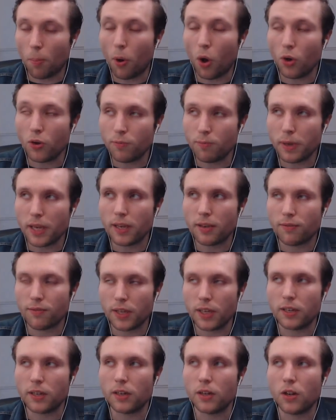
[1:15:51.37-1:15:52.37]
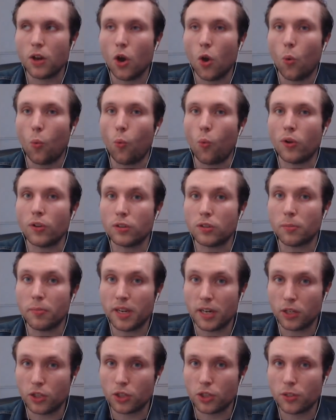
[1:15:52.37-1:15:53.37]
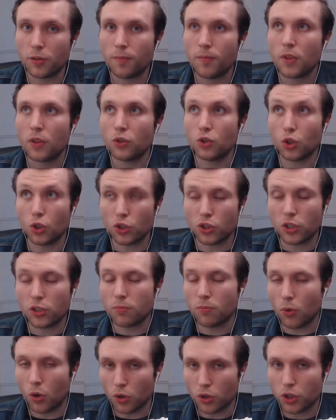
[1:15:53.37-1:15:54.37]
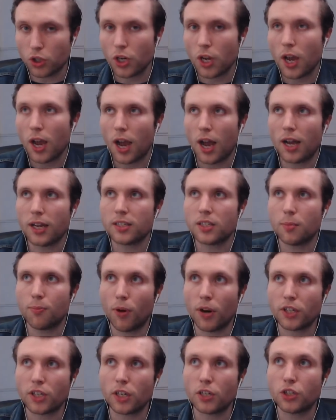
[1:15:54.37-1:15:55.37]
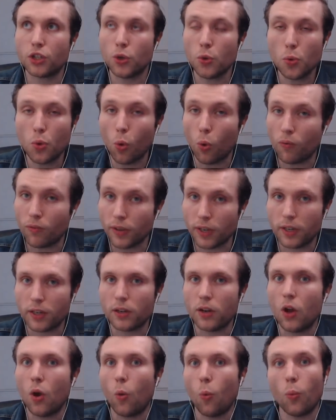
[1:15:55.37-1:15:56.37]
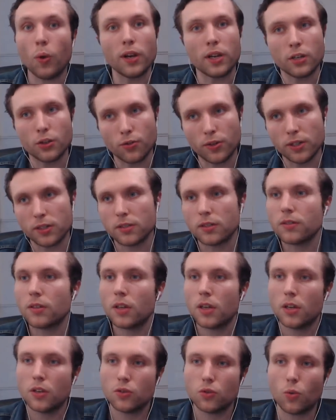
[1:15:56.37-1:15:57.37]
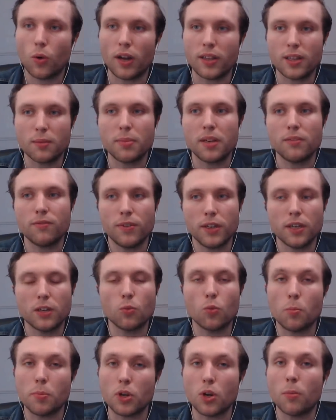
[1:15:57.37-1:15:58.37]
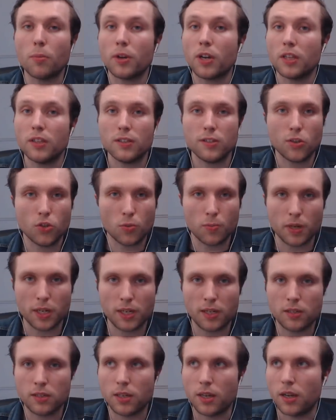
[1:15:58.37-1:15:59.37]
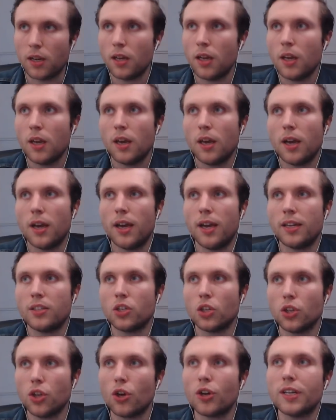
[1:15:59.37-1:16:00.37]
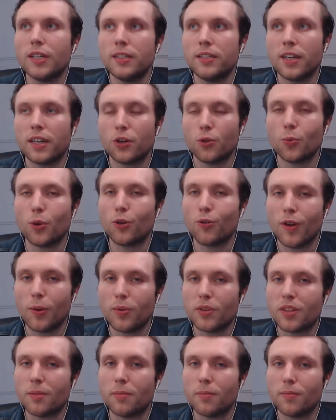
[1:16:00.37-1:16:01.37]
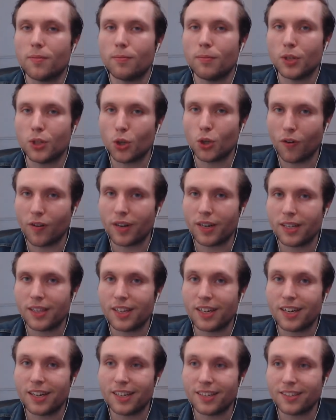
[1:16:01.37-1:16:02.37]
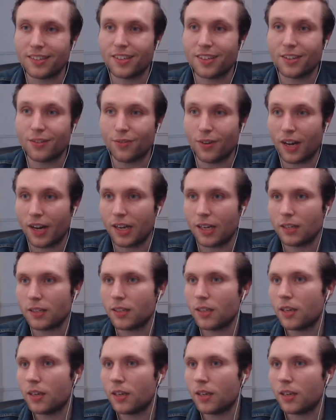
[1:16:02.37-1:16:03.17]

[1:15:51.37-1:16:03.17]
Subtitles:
being vegan will diminish just as much as the pressure to go vegan will increase. So I think being vegan will become considerably easier. It's a lot easier to agree with the majority than it is to defy it.